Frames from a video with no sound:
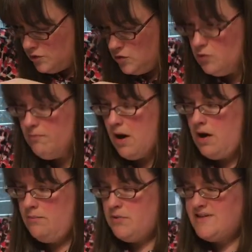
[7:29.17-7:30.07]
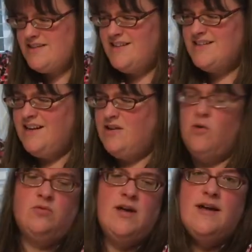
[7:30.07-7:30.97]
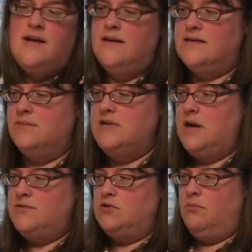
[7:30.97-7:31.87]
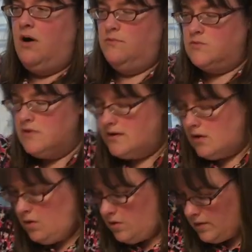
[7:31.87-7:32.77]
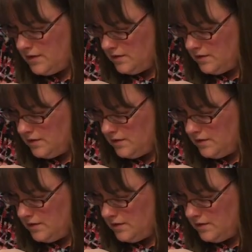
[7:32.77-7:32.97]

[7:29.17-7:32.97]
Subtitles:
new mom present, because I know sometimes new moms are like, oh,